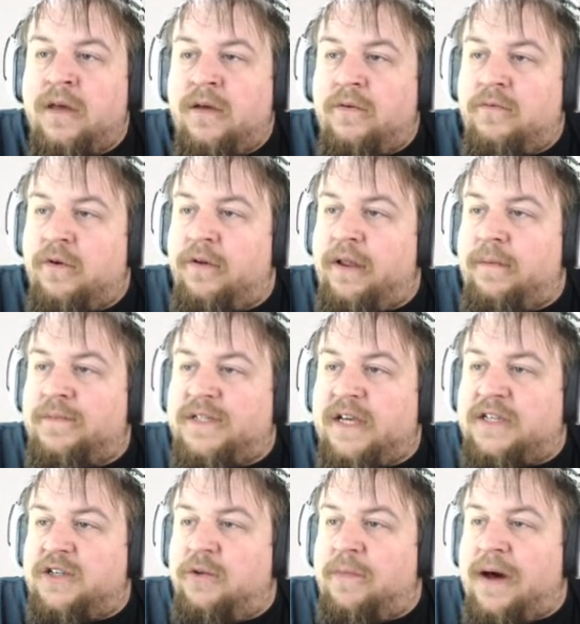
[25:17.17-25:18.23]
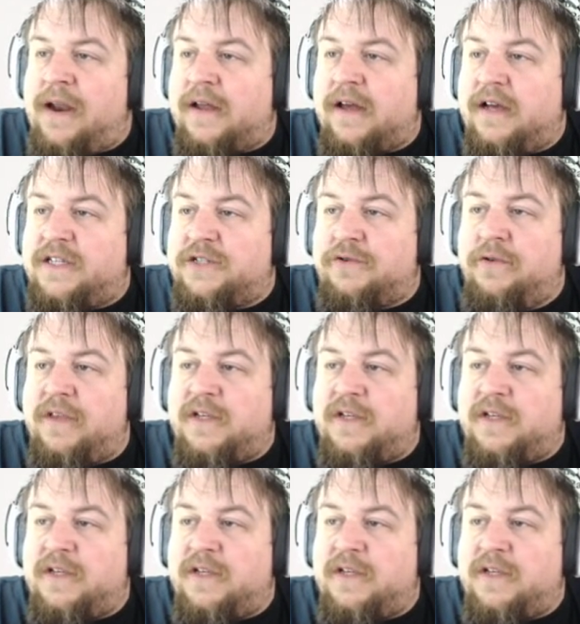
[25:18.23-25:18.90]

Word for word: Rhodium says, Numonica, screw the